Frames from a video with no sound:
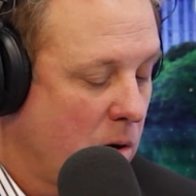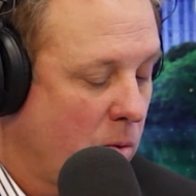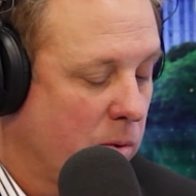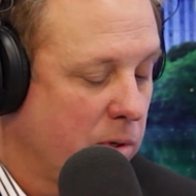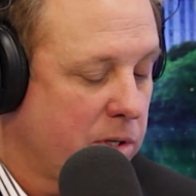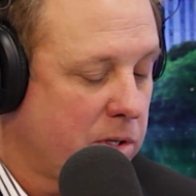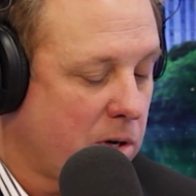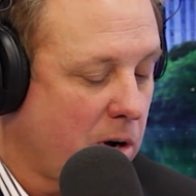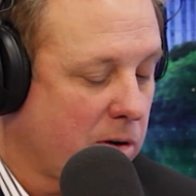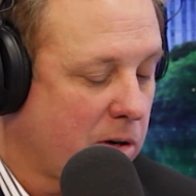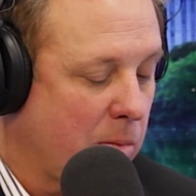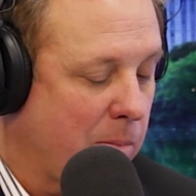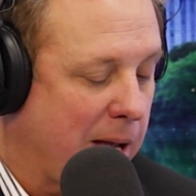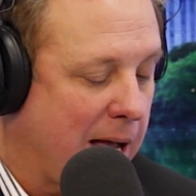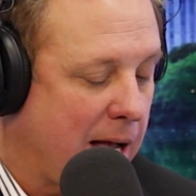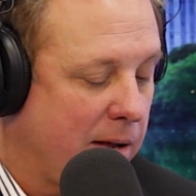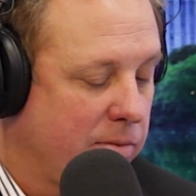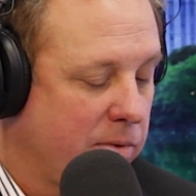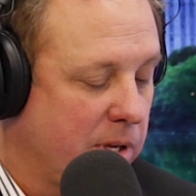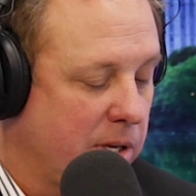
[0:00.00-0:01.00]
Well, let's talk
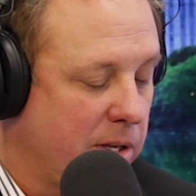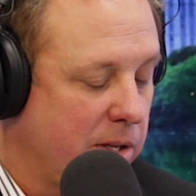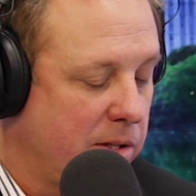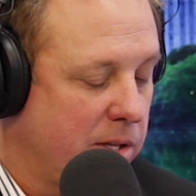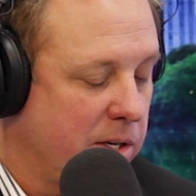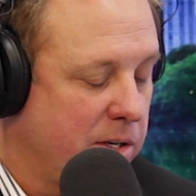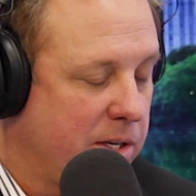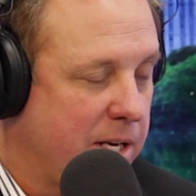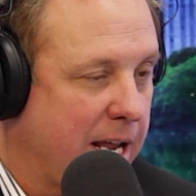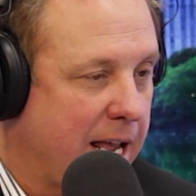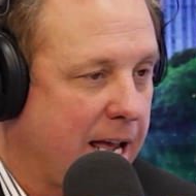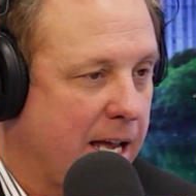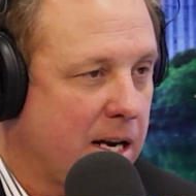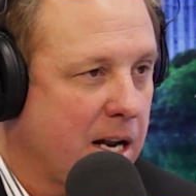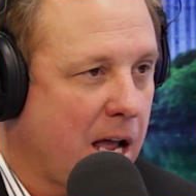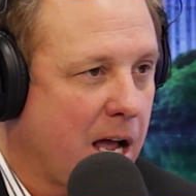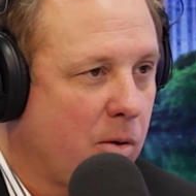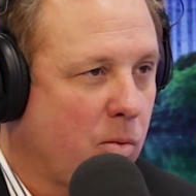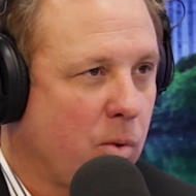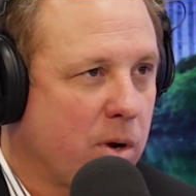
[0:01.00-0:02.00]
about the, the,
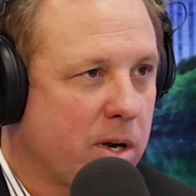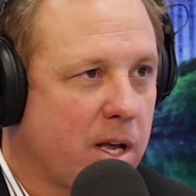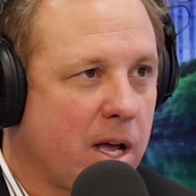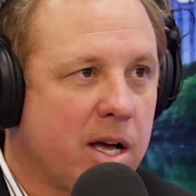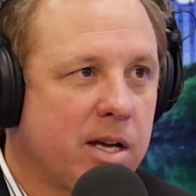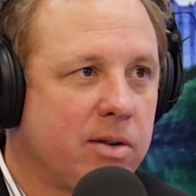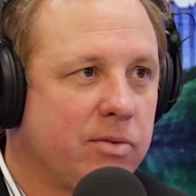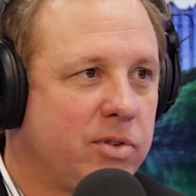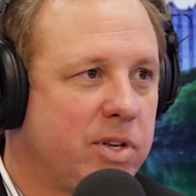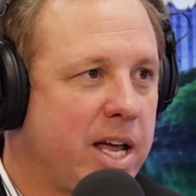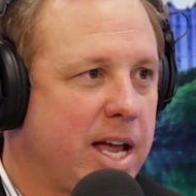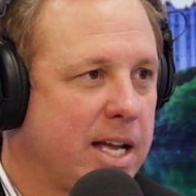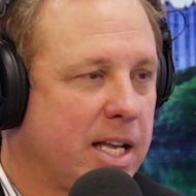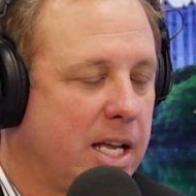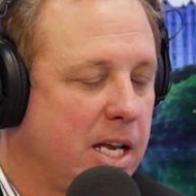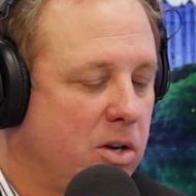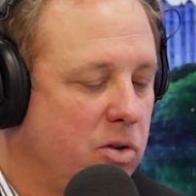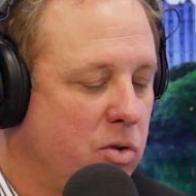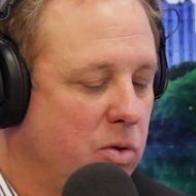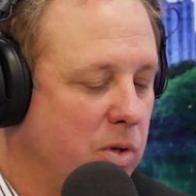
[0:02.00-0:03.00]
debt. What kind of debt
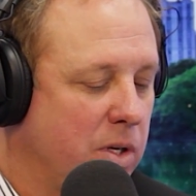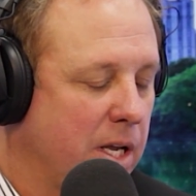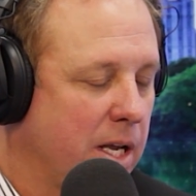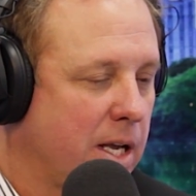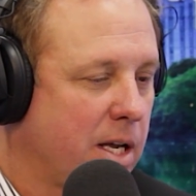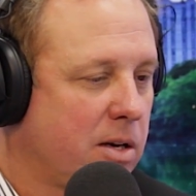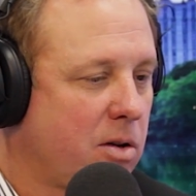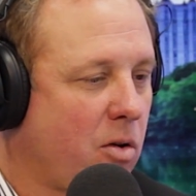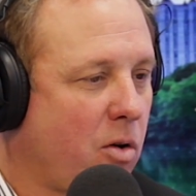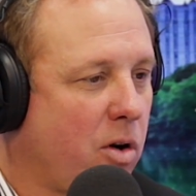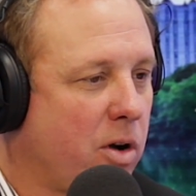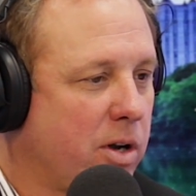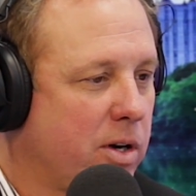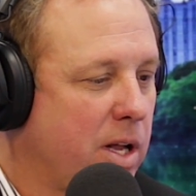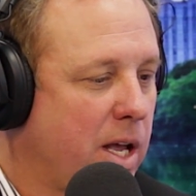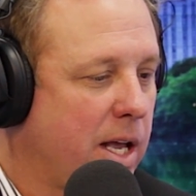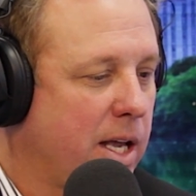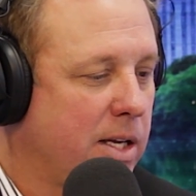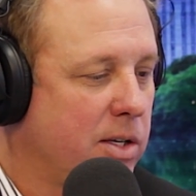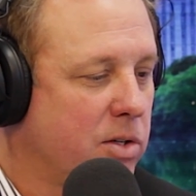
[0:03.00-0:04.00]
can you get
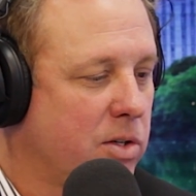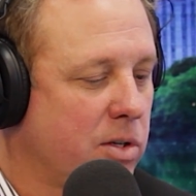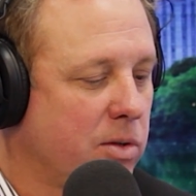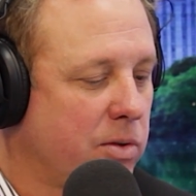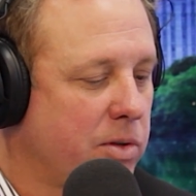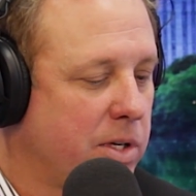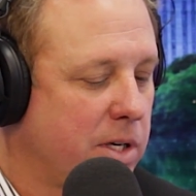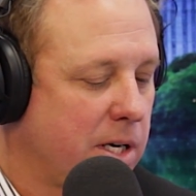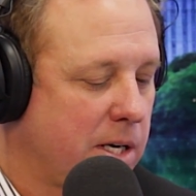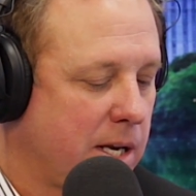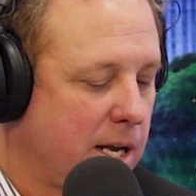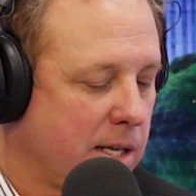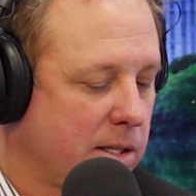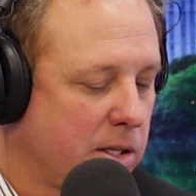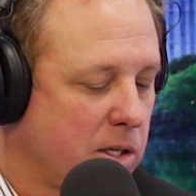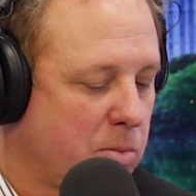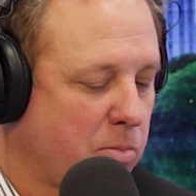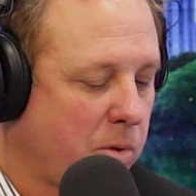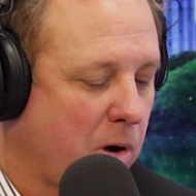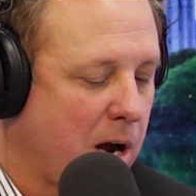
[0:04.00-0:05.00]
on a single tenant net
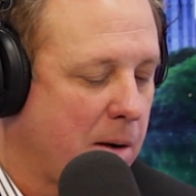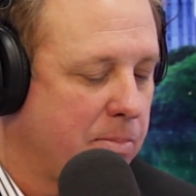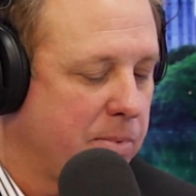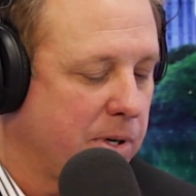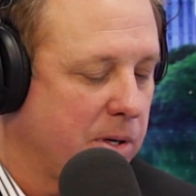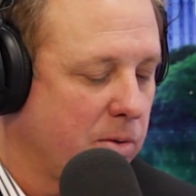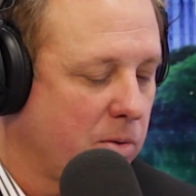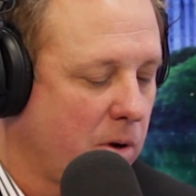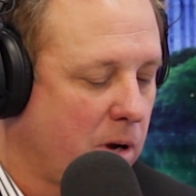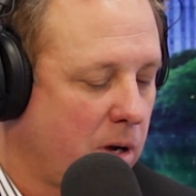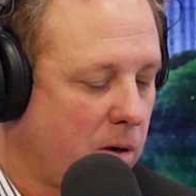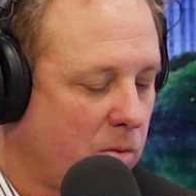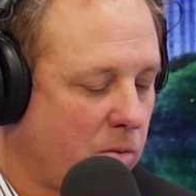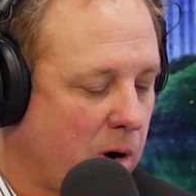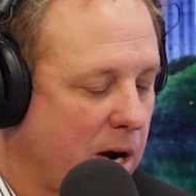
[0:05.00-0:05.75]
lease property uh,